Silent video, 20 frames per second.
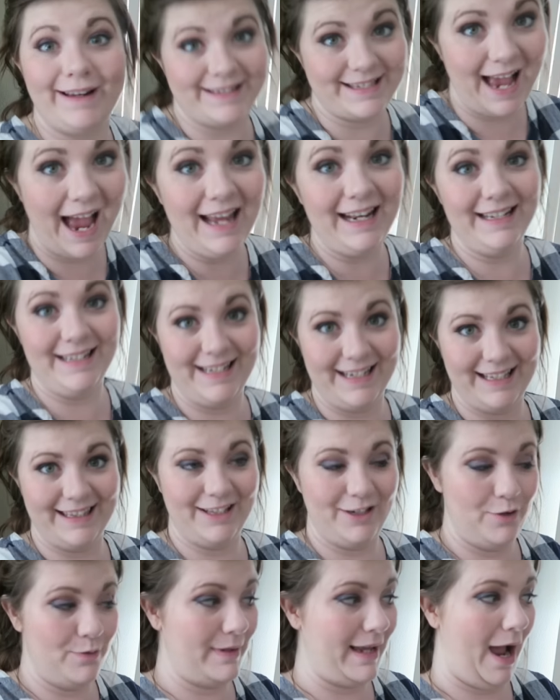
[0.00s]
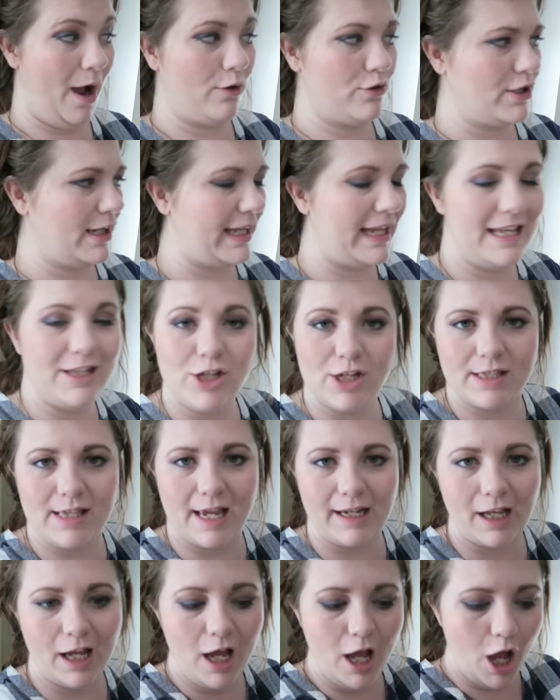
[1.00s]
excited to get the new couch. Like he just
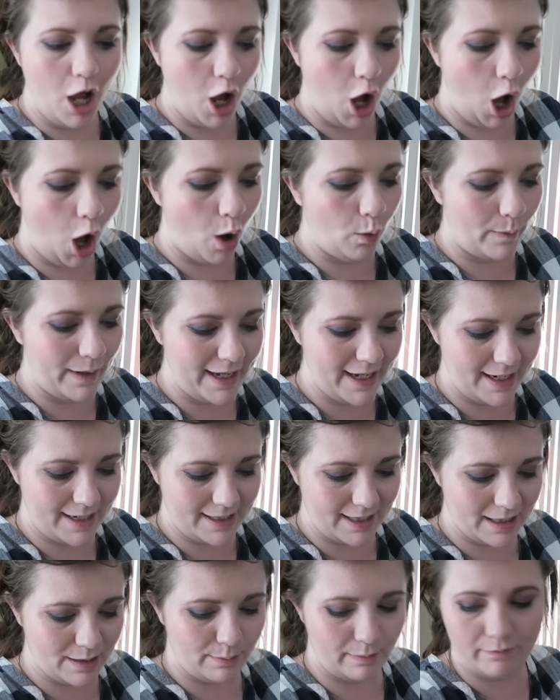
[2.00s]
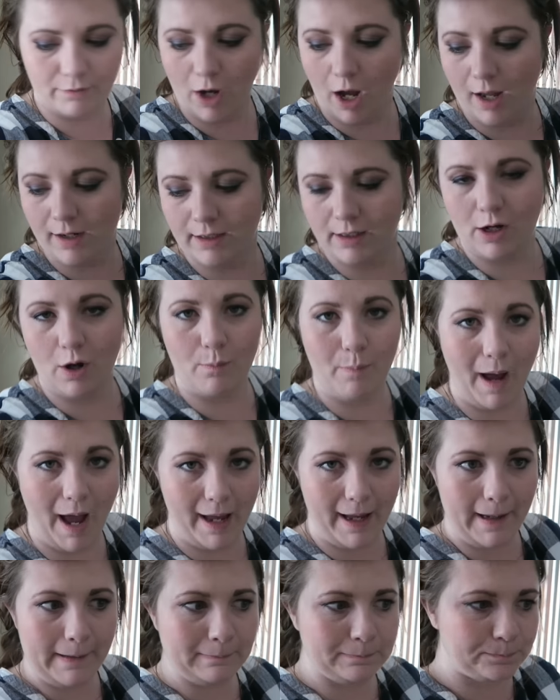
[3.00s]
like all week since we've gone to go
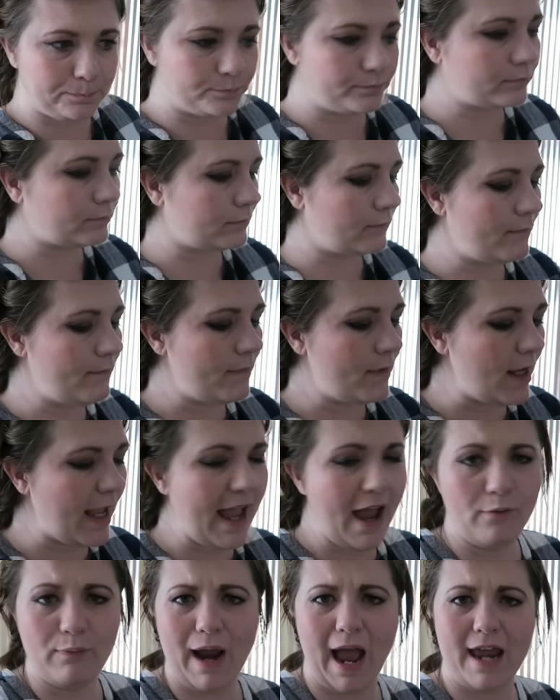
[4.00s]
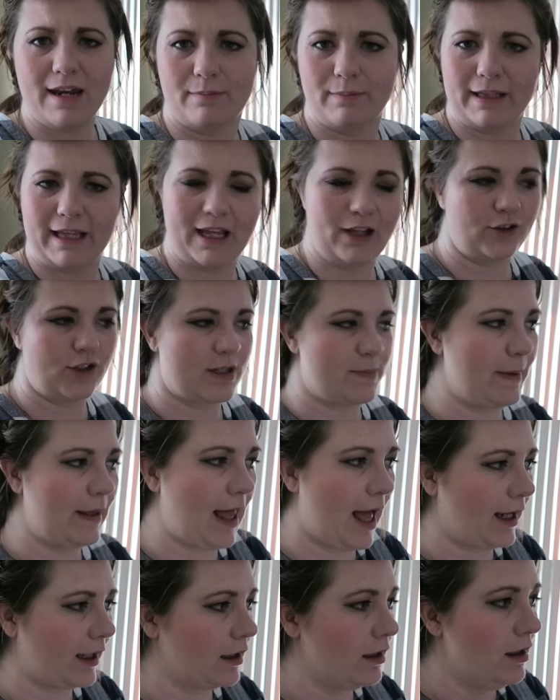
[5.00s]
buy it, randomly he'll just
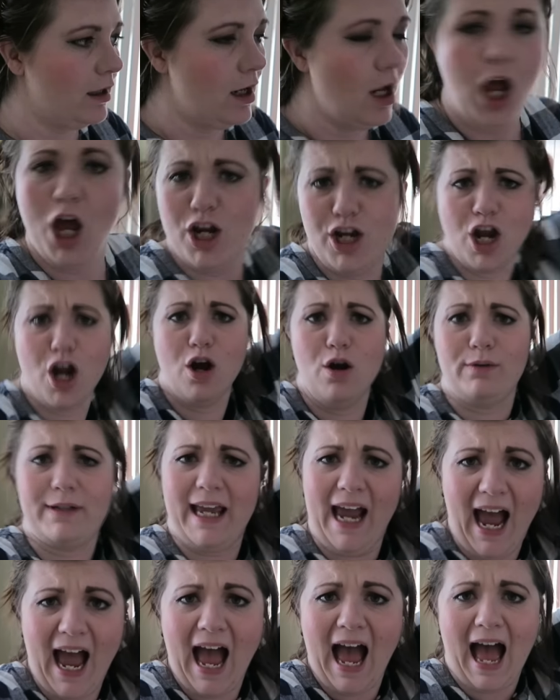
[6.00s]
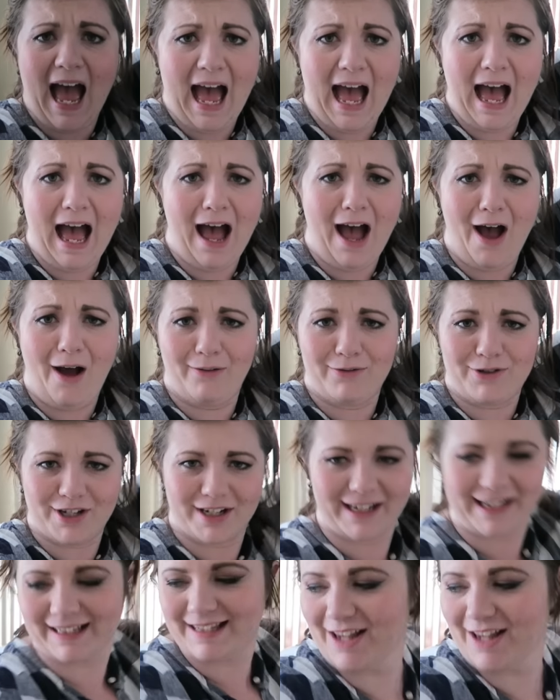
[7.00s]
be like, Two balls! New couch! And